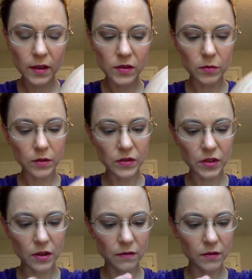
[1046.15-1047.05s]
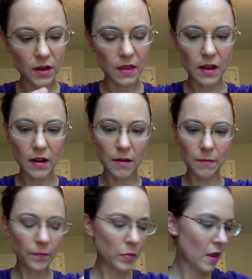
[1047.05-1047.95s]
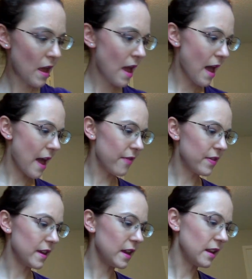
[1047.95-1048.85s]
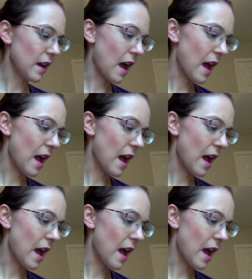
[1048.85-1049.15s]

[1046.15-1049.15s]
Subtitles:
It's real soft right there. And then